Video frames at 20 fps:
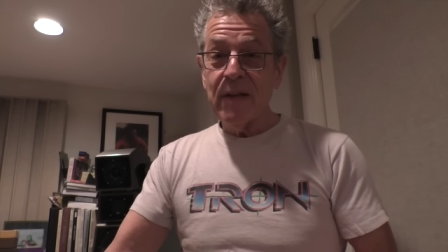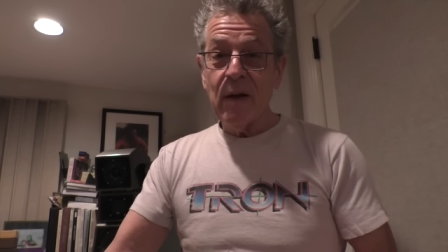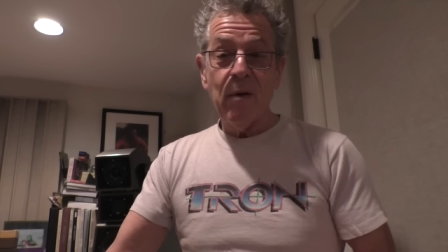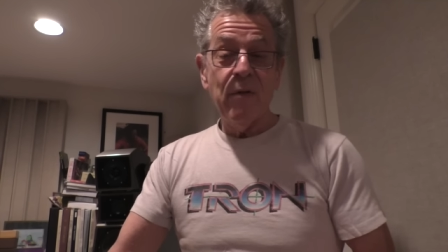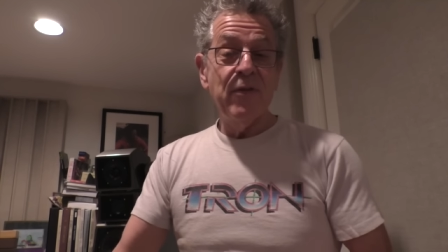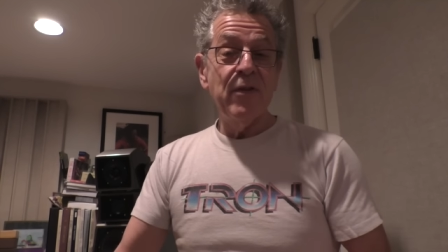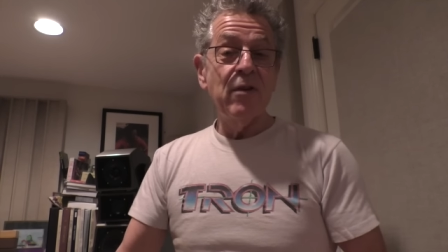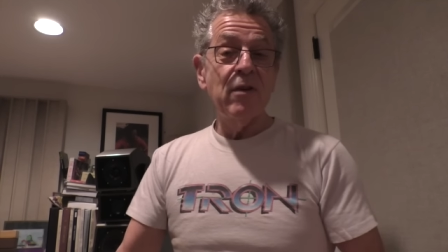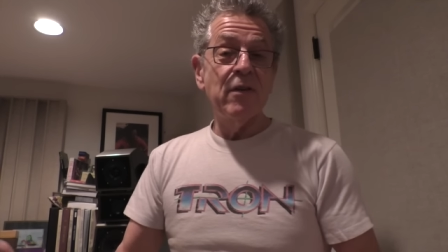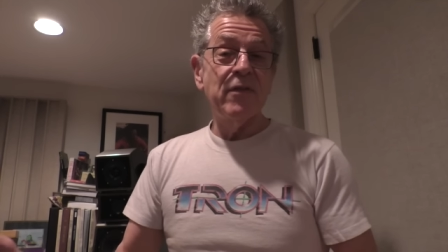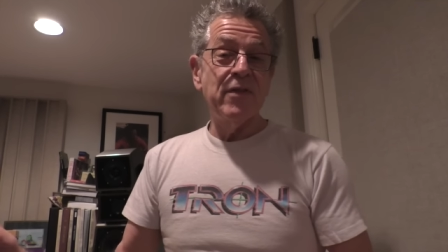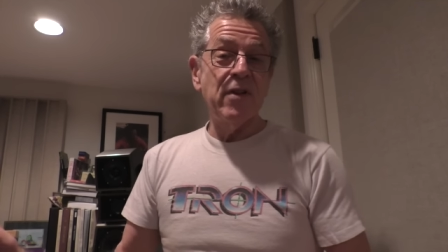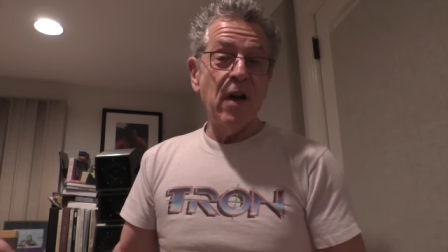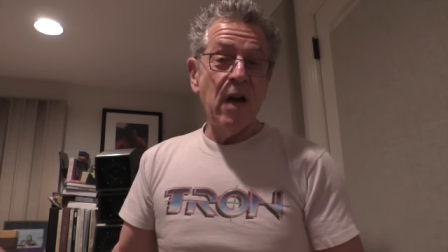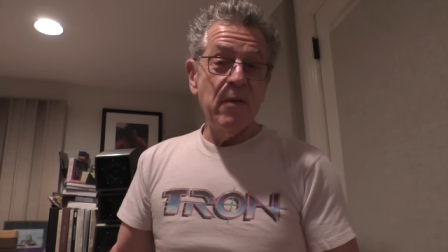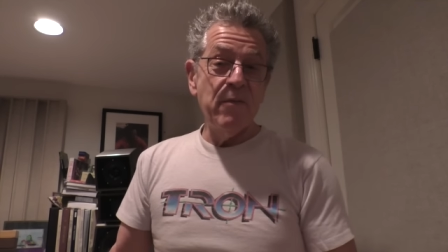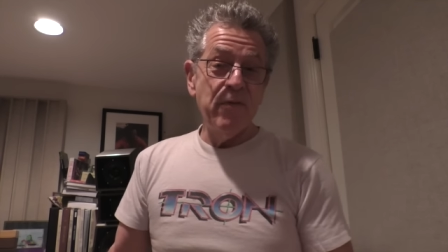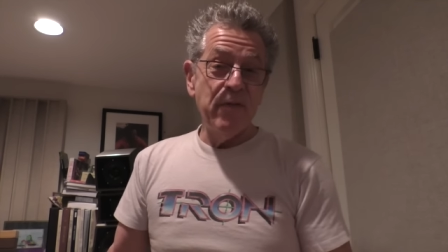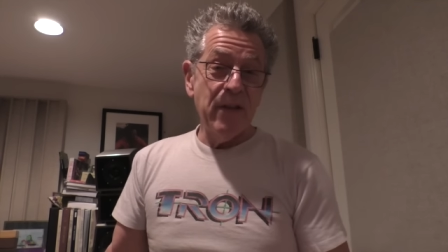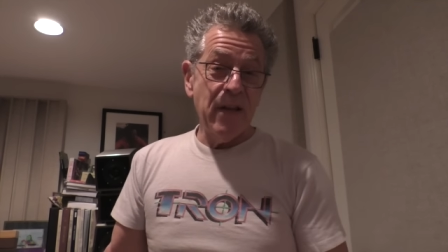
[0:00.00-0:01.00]
Now, if you don't have
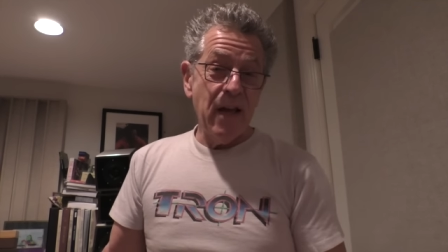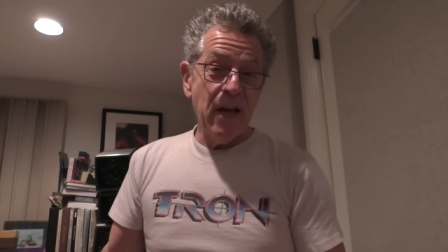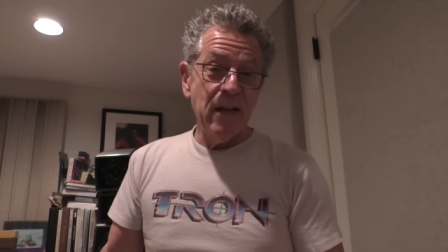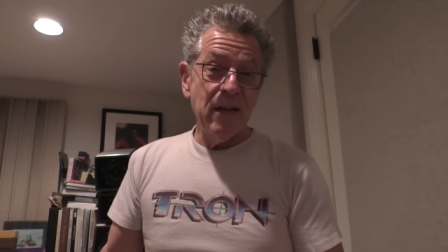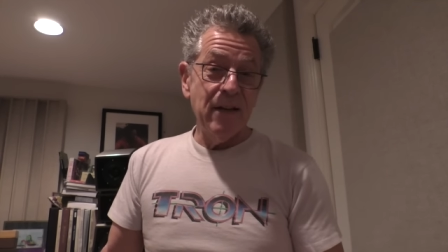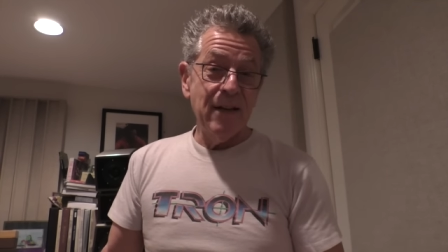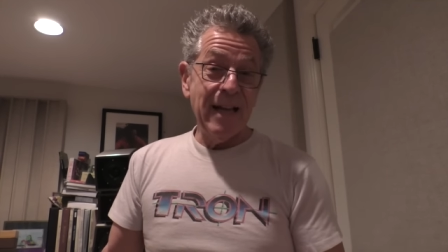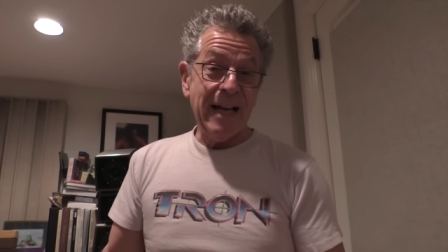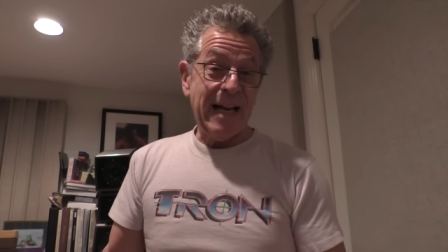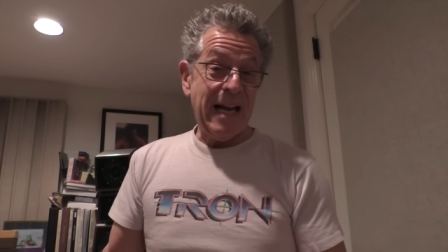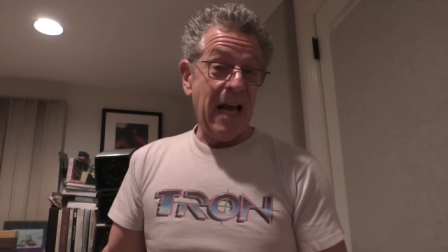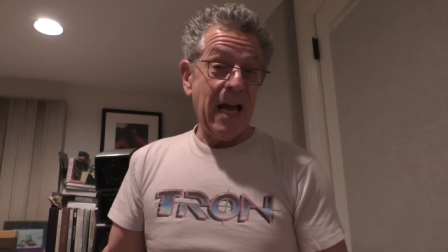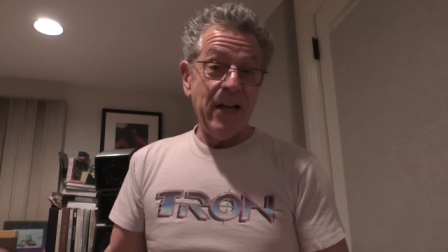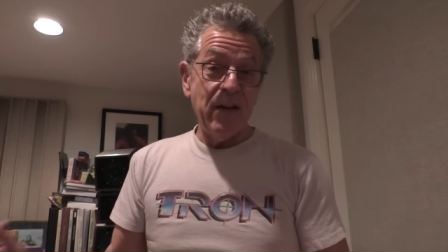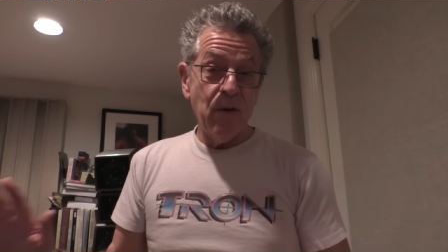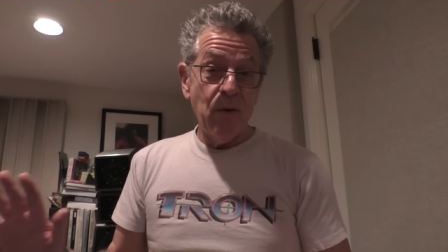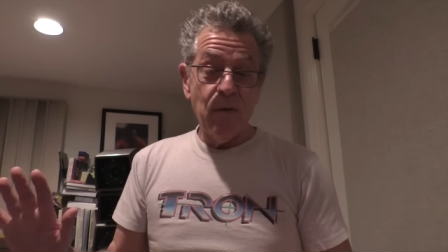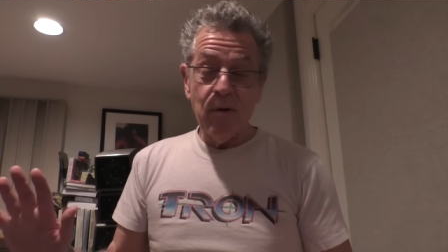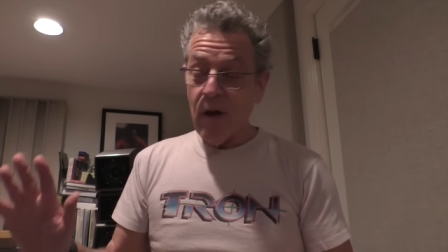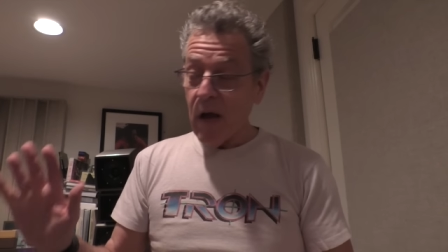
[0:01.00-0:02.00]
time for that, like I
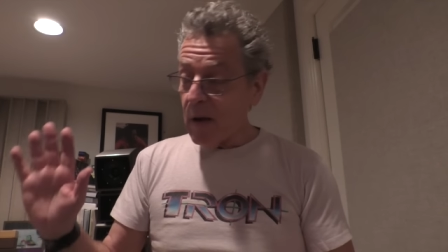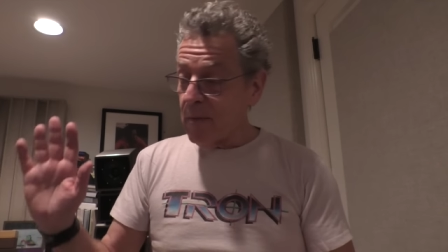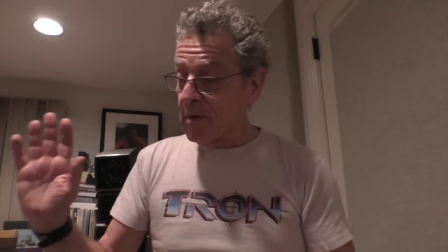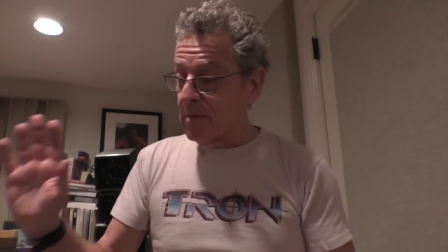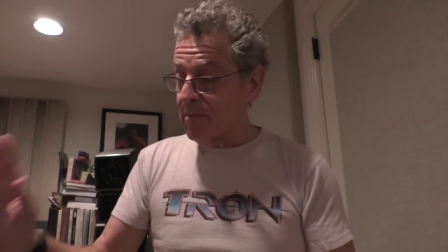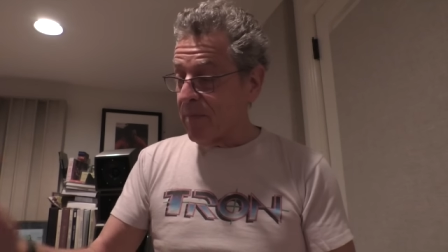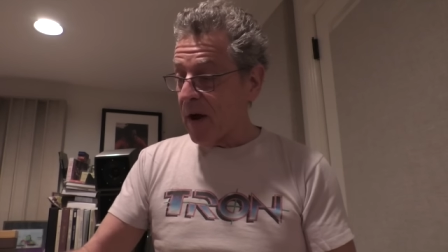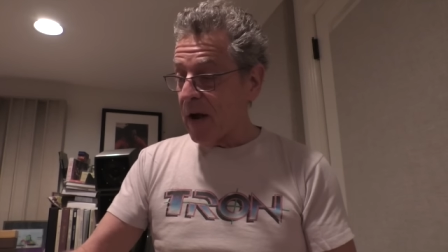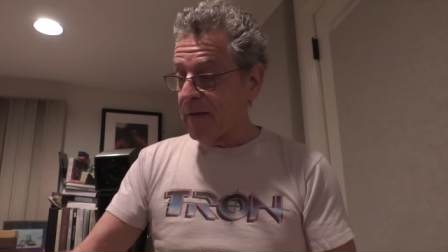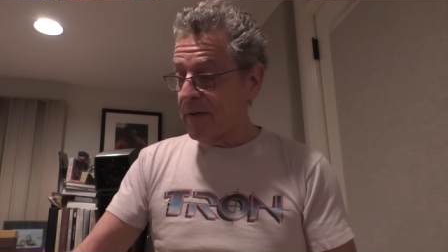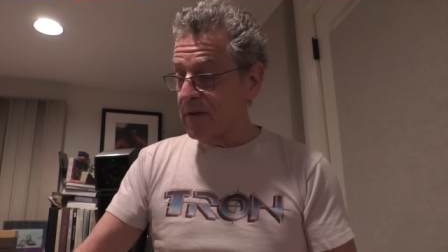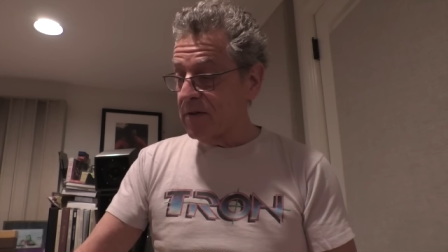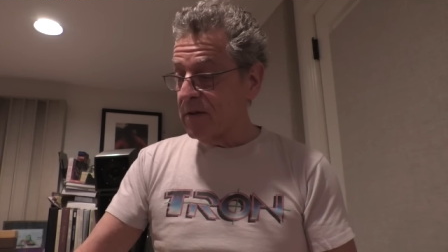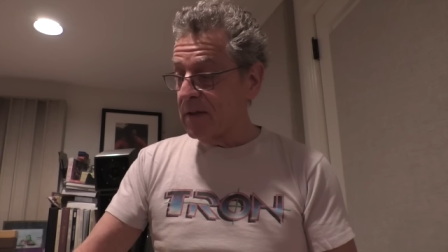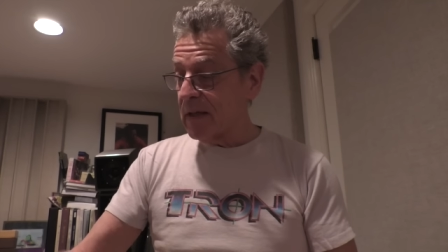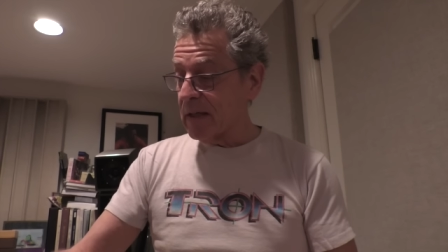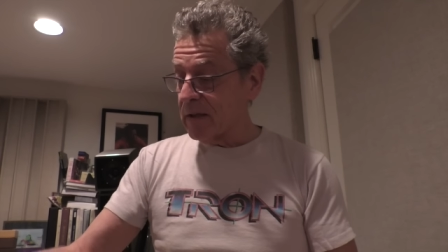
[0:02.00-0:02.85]
don't, I would buy this.